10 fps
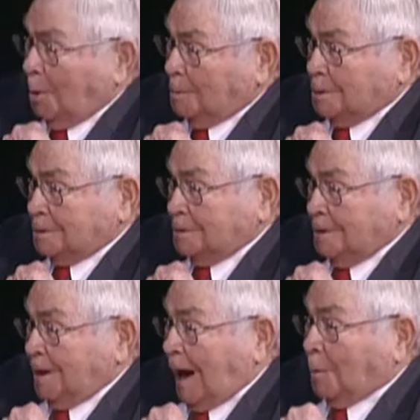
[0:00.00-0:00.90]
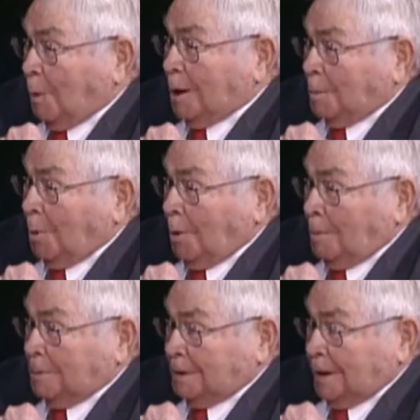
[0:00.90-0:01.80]
but I want them all.
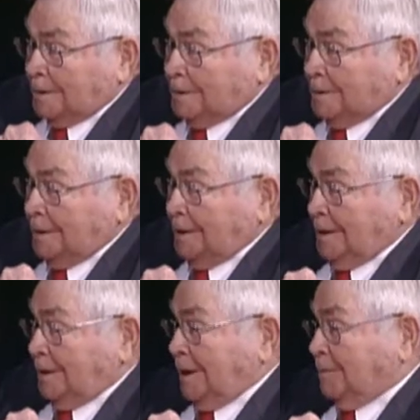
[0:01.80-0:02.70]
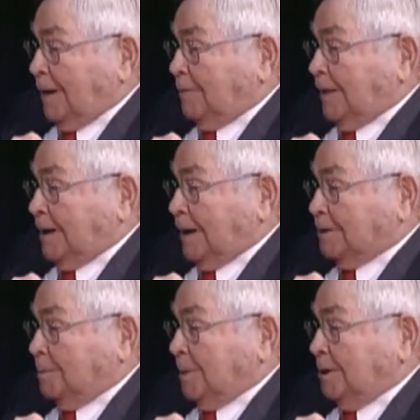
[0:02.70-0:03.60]
But if I found out
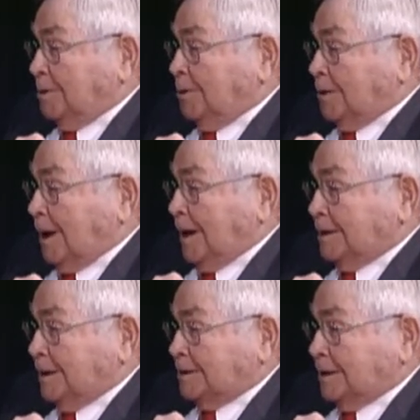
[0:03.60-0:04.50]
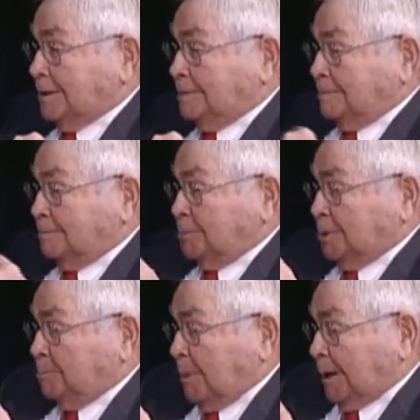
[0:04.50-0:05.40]
they're being euthanized, I'd say,
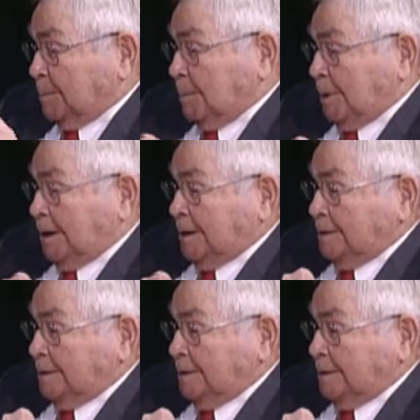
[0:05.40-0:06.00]
bring them to me.